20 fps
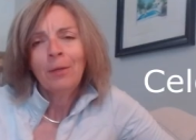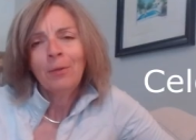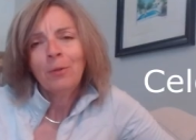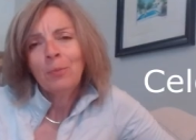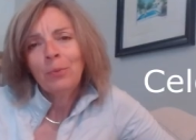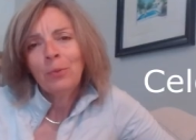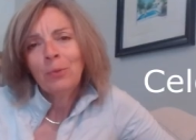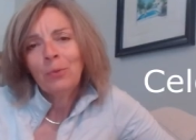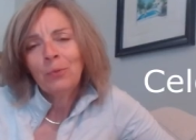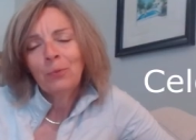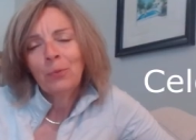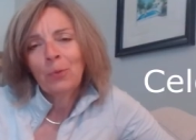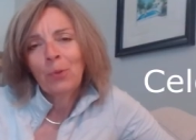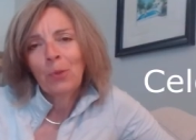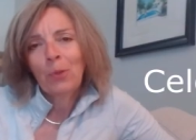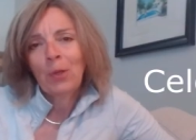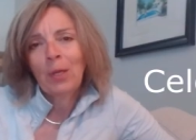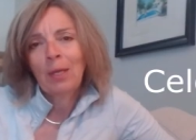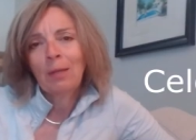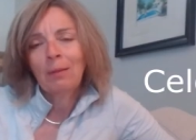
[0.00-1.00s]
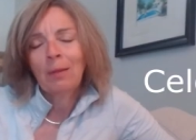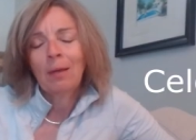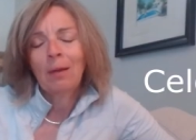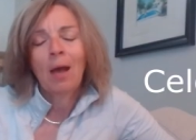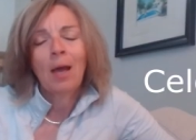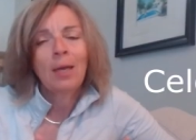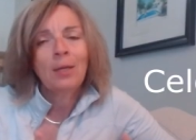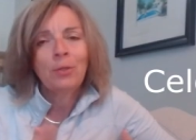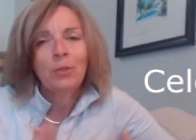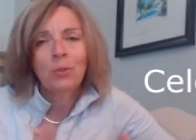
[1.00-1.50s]
Another beautiful thing that
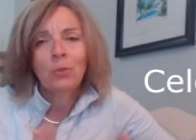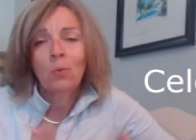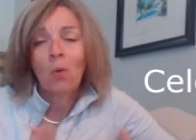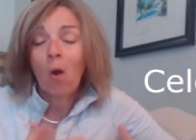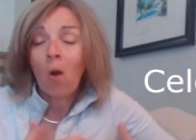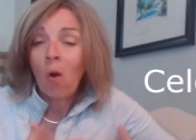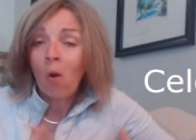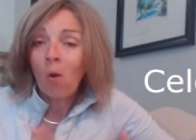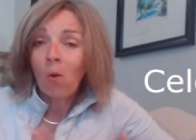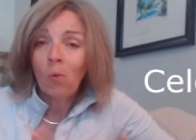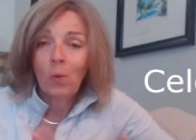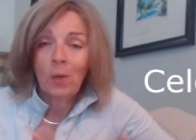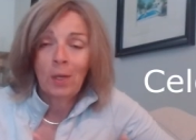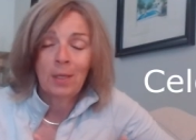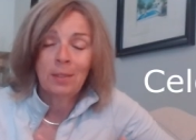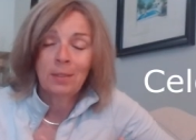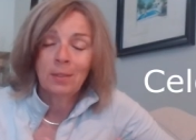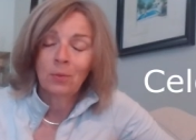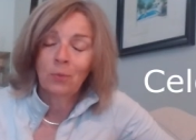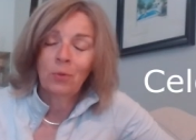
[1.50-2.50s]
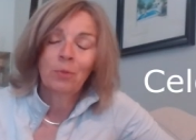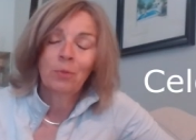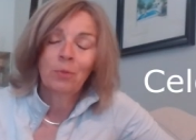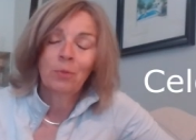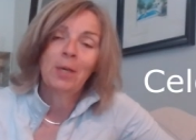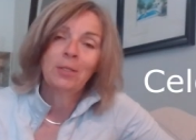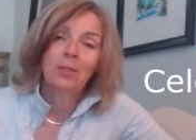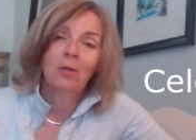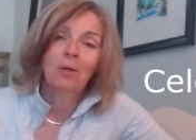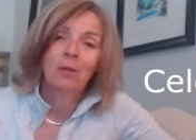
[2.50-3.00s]
I do always with
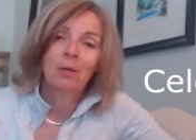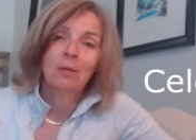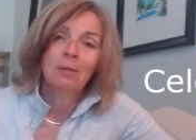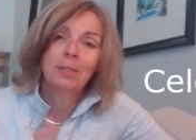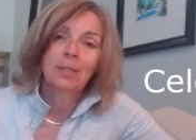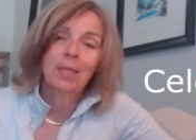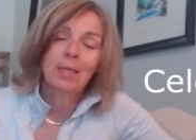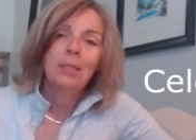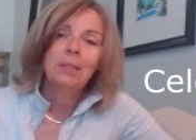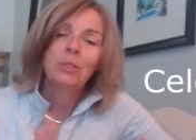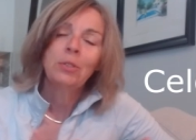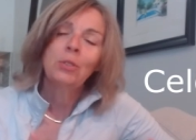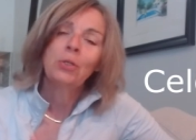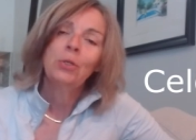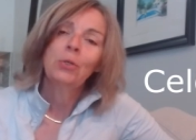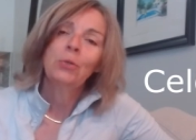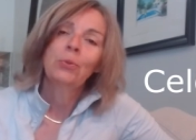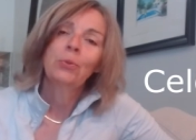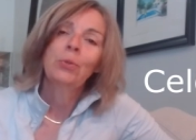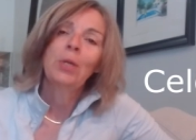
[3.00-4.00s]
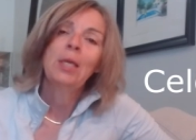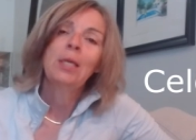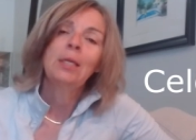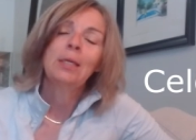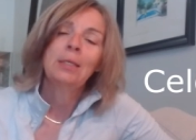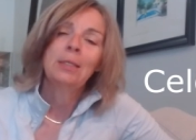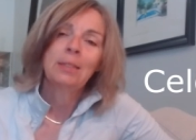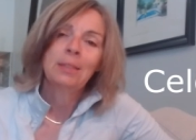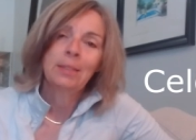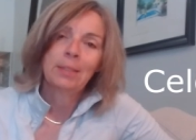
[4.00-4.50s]
my dogs is to create
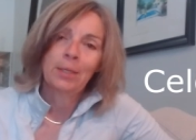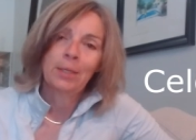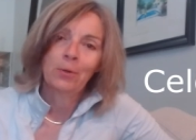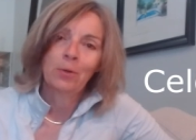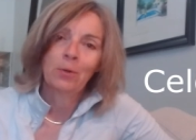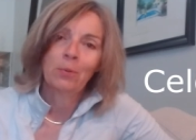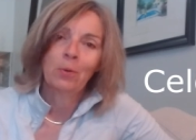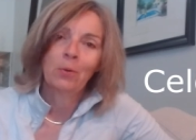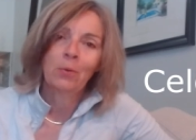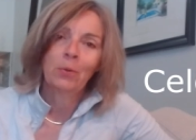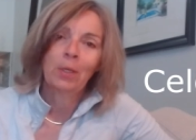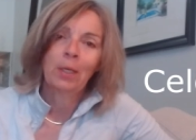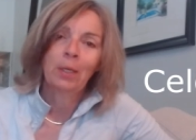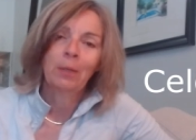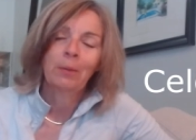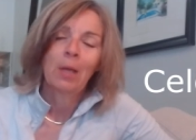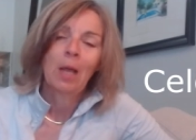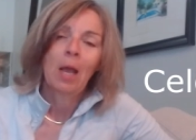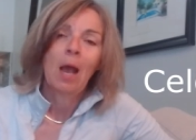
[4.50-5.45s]
a ceremony.